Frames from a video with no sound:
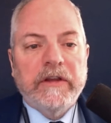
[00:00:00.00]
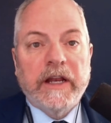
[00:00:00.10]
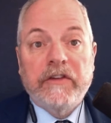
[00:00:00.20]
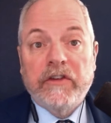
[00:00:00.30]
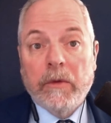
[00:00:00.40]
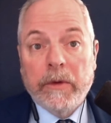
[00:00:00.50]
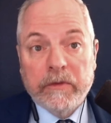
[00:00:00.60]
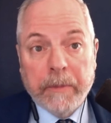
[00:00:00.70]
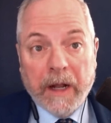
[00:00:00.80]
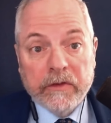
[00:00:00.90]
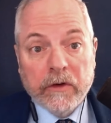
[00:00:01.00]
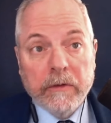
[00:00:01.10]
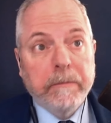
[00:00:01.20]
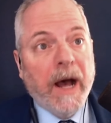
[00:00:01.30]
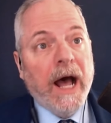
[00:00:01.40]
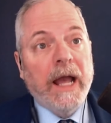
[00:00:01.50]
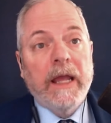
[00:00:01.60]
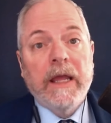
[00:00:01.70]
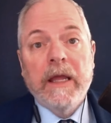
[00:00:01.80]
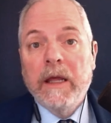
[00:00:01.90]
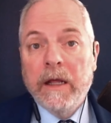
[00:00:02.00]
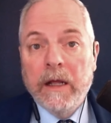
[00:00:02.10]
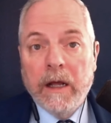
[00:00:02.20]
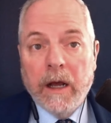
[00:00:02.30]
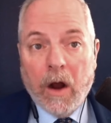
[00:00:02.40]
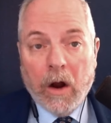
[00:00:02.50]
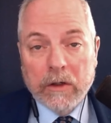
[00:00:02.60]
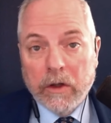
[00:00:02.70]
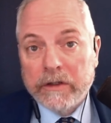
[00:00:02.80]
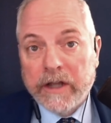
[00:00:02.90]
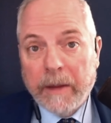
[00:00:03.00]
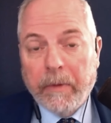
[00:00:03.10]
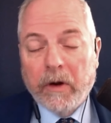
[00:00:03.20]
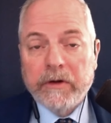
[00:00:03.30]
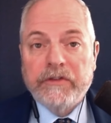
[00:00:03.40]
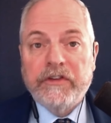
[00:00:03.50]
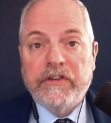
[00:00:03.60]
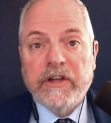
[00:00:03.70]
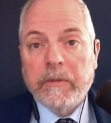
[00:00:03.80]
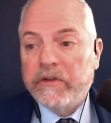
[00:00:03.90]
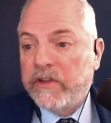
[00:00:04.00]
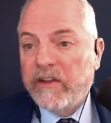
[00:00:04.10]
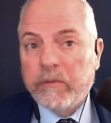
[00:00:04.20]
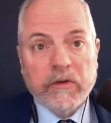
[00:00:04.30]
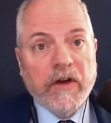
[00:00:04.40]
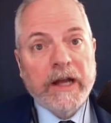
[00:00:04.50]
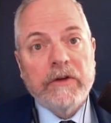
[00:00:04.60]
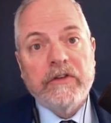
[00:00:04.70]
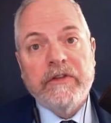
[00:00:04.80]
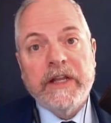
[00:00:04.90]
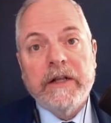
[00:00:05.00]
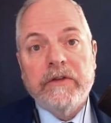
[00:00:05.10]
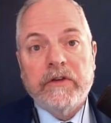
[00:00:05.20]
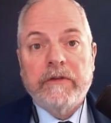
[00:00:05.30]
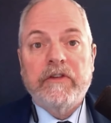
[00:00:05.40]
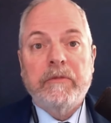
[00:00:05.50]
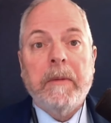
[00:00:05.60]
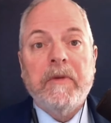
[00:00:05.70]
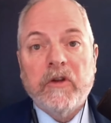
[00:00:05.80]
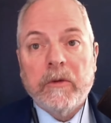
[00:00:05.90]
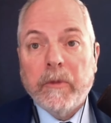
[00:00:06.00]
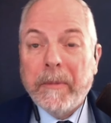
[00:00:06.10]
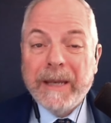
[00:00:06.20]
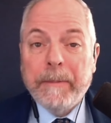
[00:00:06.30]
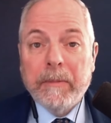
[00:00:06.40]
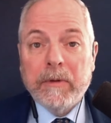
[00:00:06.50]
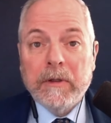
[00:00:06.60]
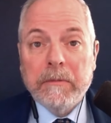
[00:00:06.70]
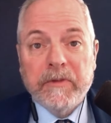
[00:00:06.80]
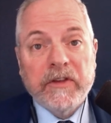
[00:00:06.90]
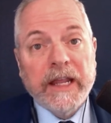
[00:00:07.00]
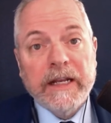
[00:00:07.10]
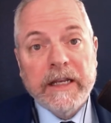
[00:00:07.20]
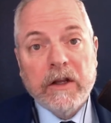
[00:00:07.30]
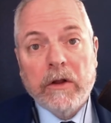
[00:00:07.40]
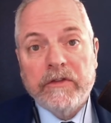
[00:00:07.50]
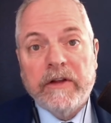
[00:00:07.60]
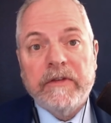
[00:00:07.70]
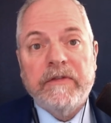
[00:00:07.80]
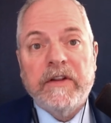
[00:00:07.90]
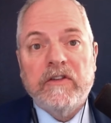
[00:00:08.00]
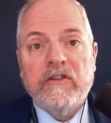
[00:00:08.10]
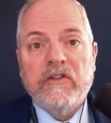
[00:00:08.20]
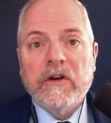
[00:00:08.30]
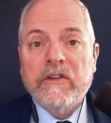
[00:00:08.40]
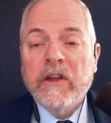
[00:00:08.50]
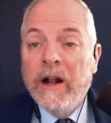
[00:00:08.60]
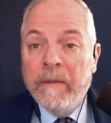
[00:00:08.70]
today's show is sponsored by our longtime partner, CCW Safe, providers of legal service memberships, what many people mistakenly call self defense insurance.